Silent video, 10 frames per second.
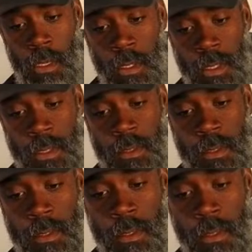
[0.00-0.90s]
Let's
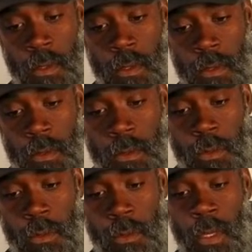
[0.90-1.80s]
see here.
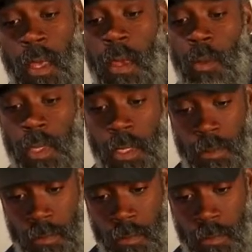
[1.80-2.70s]
Helmet,
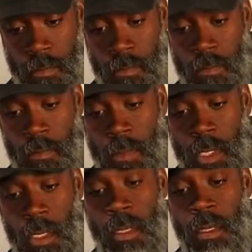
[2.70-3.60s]

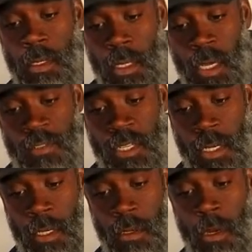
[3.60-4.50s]

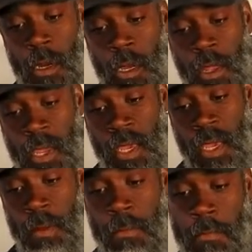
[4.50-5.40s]
dovetail, or other
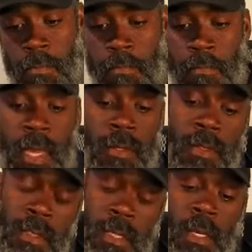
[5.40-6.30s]
AK
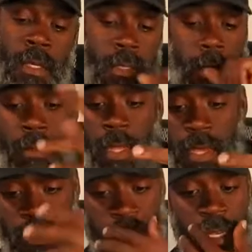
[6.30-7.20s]
mounts. So like I
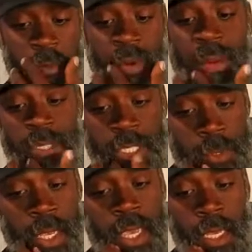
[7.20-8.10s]
said, they're probably
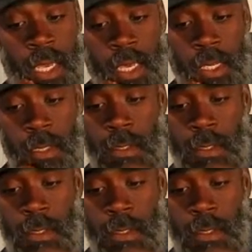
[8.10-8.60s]
shooting AKs.